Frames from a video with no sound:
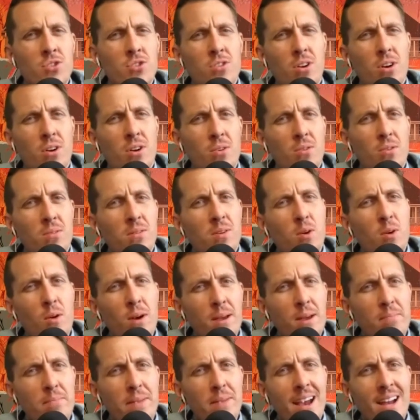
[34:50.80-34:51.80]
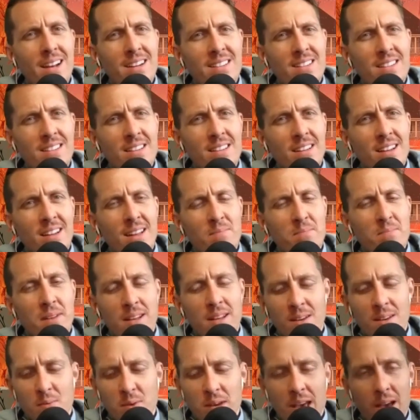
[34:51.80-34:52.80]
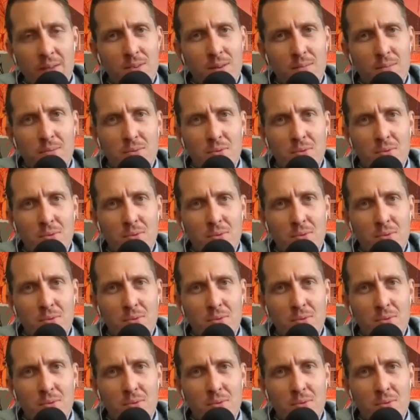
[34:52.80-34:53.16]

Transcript: then I fell asleep. Going back to the admitting we have a